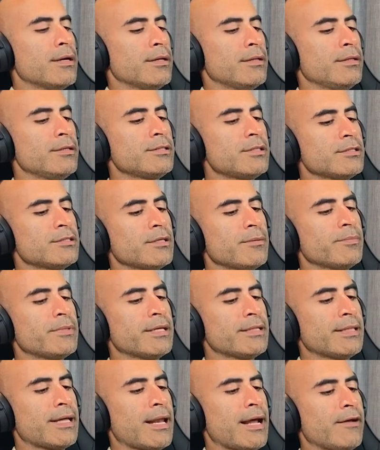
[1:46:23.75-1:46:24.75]
This is
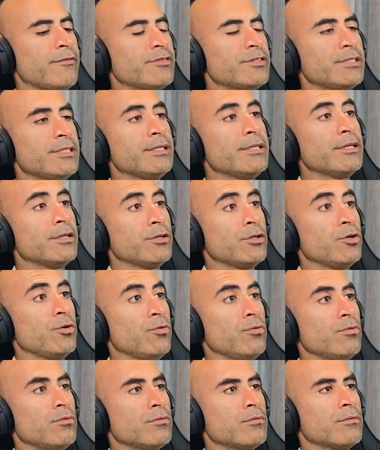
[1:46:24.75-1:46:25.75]
something that I've seen in
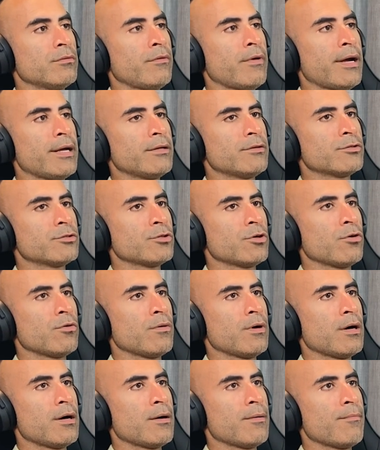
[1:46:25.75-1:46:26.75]
you, right? So,
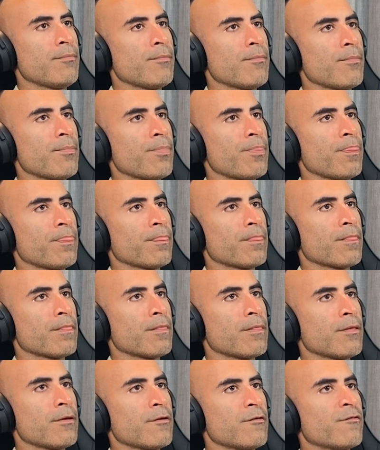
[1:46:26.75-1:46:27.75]
um,
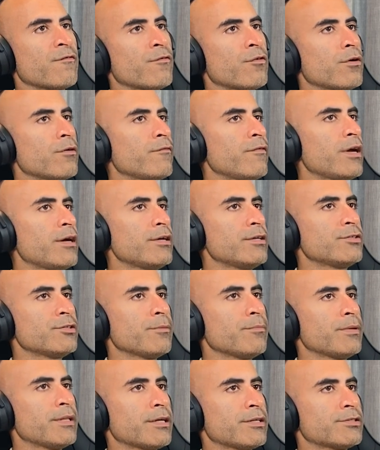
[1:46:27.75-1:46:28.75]
a very
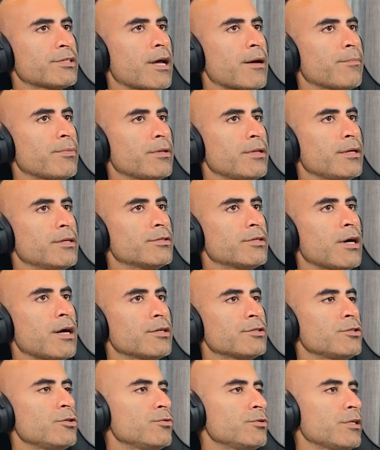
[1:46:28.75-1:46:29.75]
simple example is
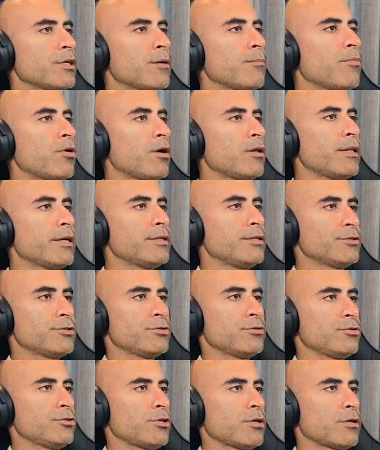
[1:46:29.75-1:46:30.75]
us using a ball at
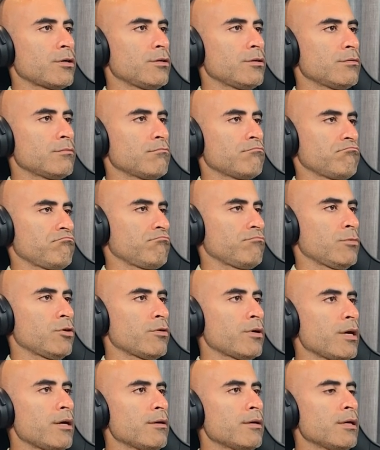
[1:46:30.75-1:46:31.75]
Digital Jungle
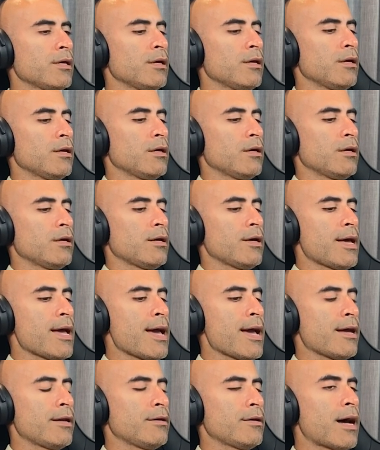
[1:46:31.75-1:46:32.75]
Okay.
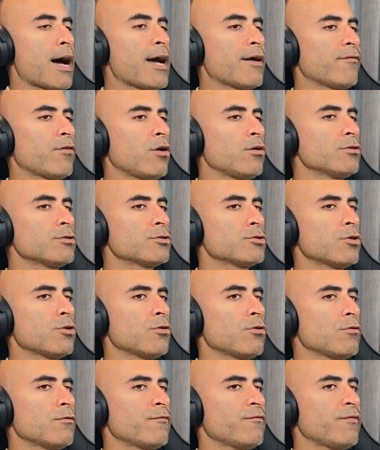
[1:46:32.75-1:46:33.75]
And I've
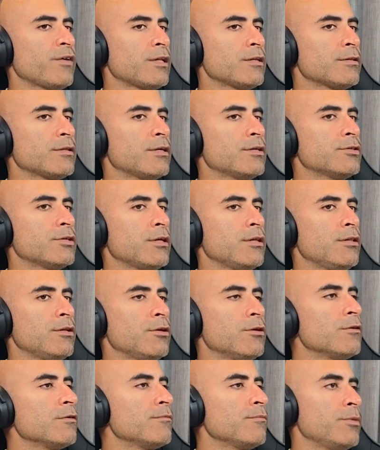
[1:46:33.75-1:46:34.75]
also felt this a
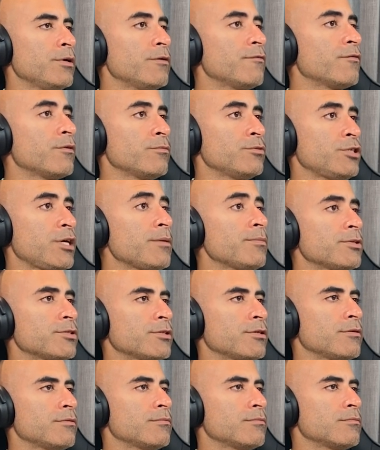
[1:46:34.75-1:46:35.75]
little bit from
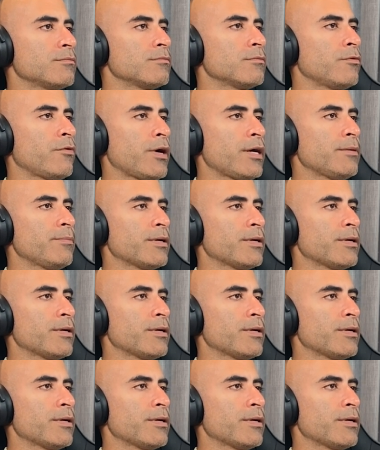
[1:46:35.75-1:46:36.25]
Jameson, right?